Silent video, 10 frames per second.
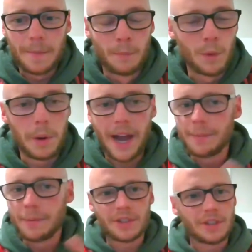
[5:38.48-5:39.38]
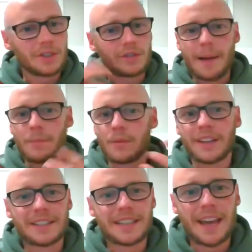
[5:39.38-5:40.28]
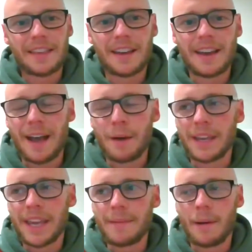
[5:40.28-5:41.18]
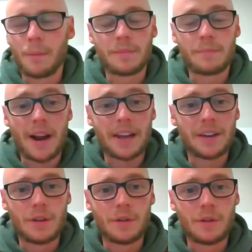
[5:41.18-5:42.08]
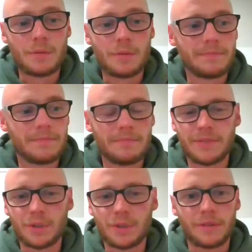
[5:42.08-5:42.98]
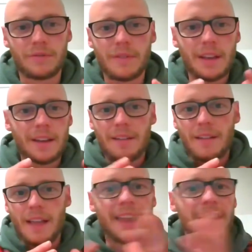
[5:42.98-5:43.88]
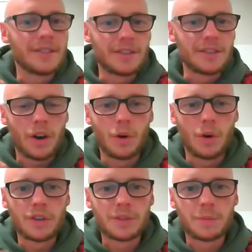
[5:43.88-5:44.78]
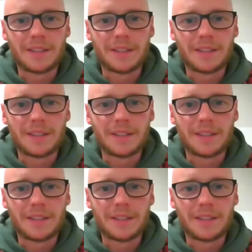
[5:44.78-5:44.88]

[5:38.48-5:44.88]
We were able to scramble things together, and we came up with a brand new sort of end to our course.